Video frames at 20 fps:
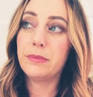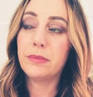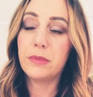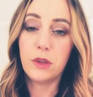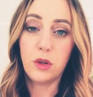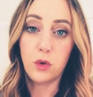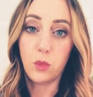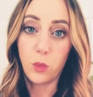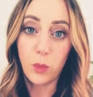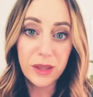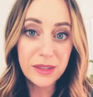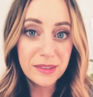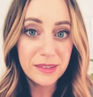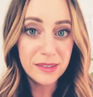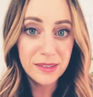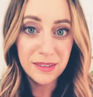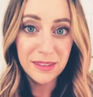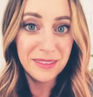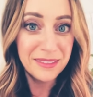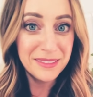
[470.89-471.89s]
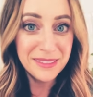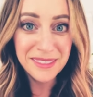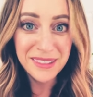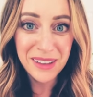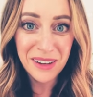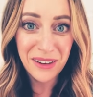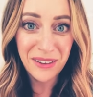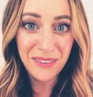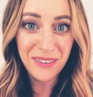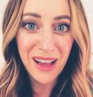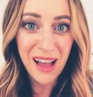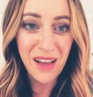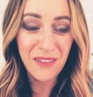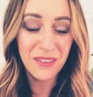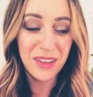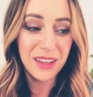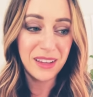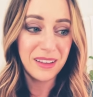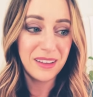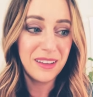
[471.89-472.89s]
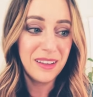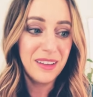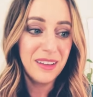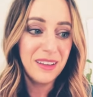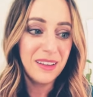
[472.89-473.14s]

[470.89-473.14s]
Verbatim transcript: your wits, you know, having